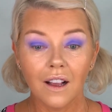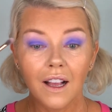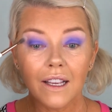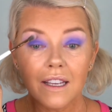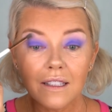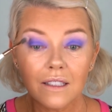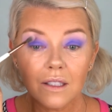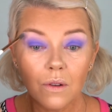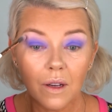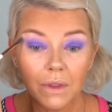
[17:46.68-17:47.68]
Okay, so that's
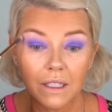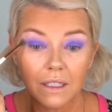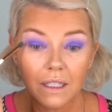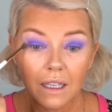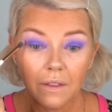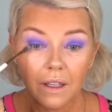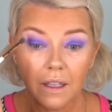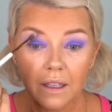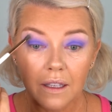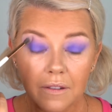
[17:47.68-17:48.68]
quite blended out
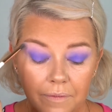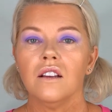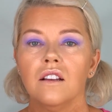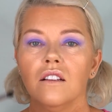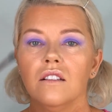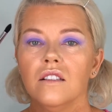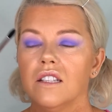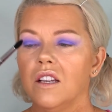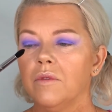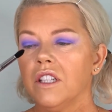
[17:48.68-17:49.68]
there. So
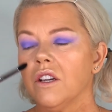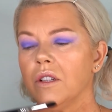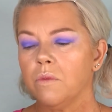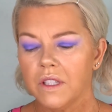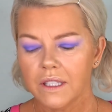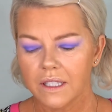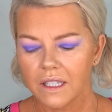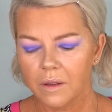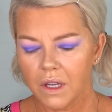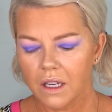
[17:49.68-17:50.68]
now I'm going to go in with a
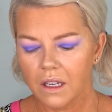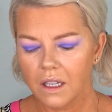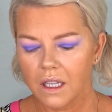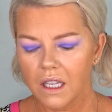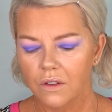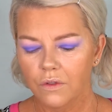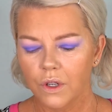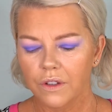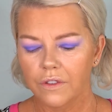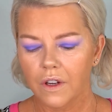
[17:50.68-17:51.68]
Sigma
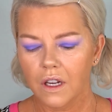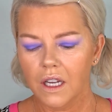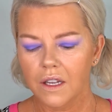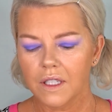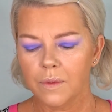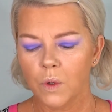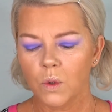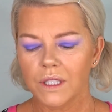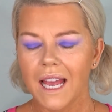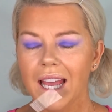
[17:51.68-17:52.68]
E45
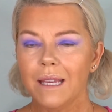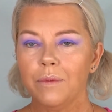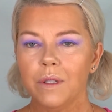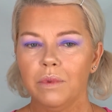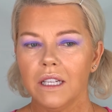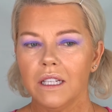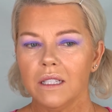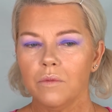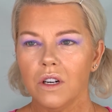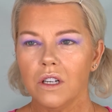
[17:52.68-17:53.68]
small tapered
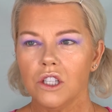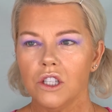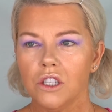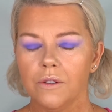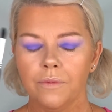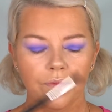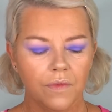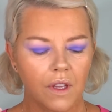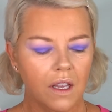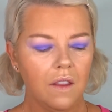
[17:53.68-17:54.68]
blending brush,
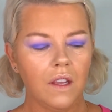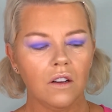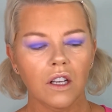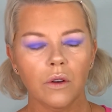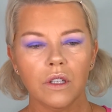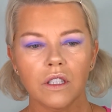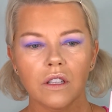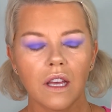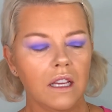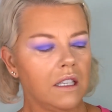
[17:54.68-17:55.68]
and then I'll go into
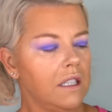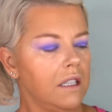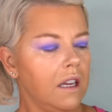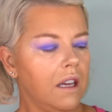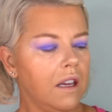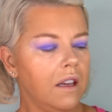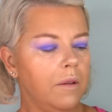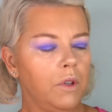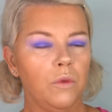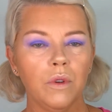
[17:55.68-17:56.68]
that
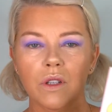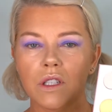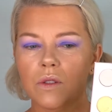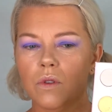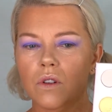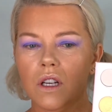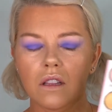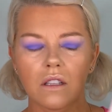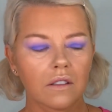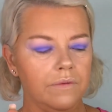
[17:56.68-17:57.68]
Blueberry Swirl
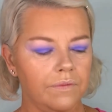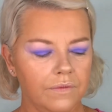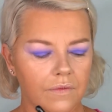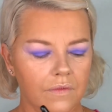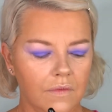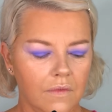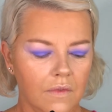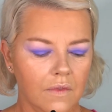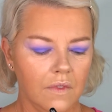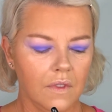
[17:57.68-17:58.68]
colour.
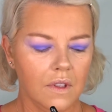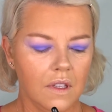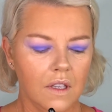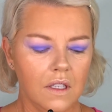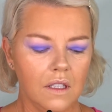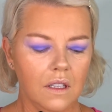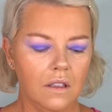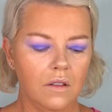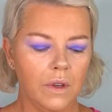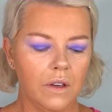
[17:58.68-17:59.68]
So just a
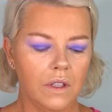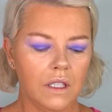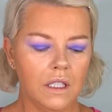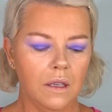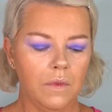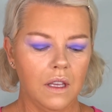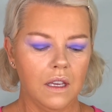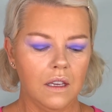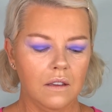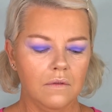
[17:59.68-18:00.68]
little bit on the tip
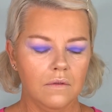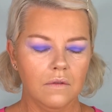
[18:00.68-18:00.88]
there.